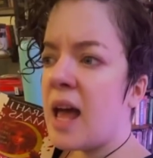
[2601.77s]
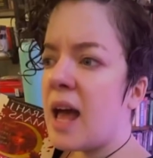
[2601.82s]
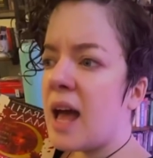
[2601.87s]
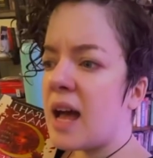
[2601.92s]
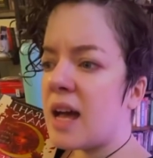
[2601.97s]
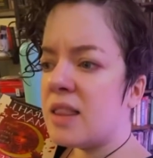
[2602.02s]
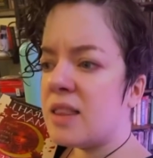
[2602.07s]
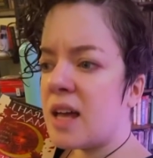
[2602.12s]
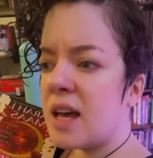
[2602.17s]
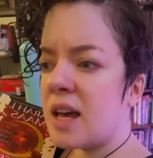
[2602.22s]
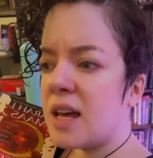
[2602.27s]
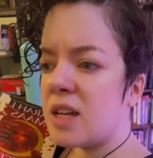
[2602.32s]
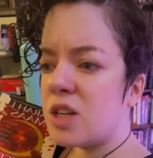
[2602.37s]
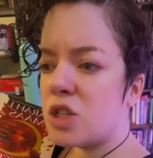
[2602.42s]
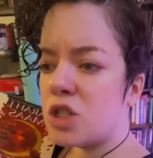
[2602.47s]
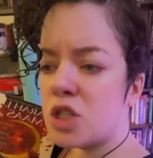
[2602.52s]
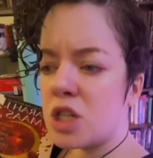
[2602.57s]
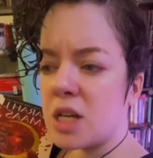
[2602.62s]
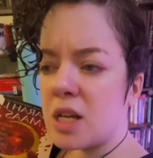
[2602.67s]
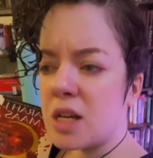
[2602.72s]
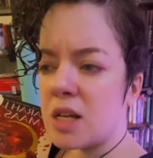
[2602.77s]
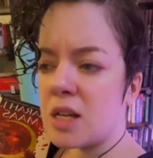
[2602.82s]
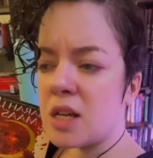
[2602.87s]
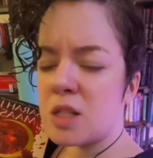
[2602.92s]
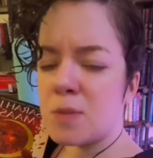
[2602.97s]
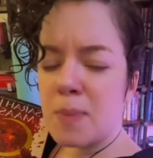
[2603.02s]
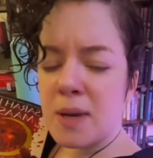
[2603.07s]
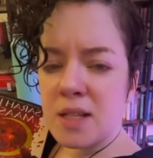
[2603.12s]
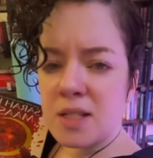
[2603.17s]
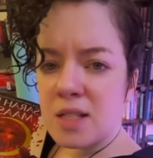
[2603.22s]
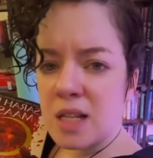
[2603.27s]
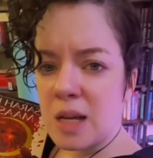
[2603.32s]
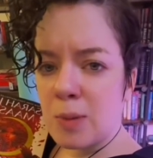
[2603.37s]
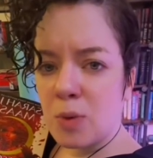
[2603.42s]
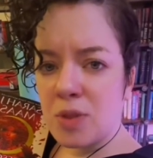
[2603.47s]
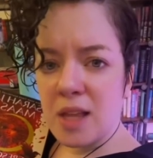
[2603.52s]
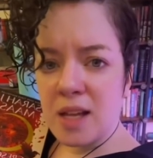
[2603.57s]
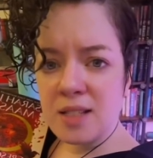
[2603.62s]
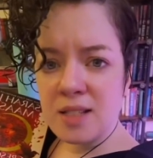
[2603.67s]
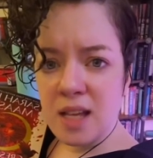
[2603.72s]
And then she is pissed at him when
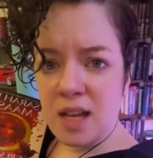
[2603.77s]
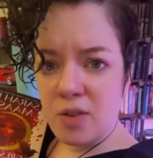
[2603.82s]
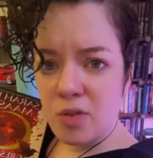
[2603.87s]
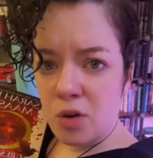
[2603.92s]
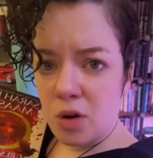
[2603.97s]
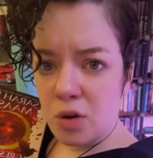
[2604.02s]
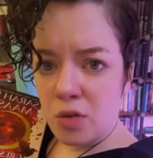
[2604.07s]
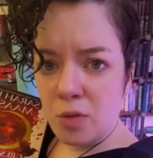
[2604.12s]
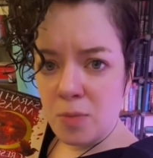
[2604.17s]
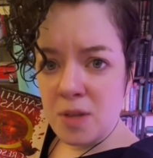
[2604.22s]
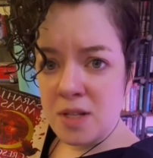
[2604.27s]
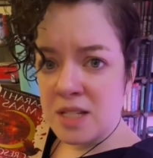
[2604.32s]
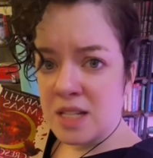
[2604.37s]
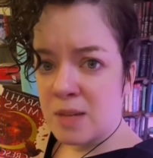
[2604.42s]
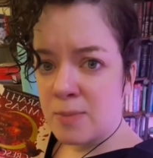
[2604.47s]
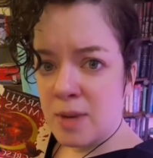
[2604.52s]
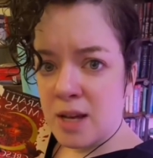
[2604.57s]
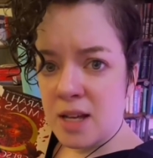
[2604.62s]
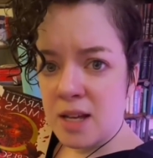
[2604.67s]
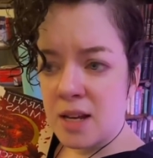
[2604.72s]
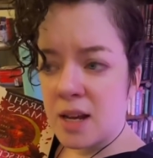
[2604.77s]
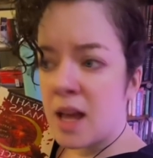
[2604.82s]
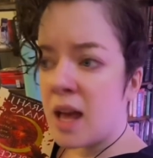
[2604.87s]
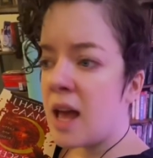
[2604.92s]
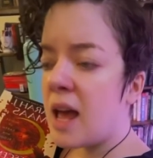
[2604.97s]
they save her from the demon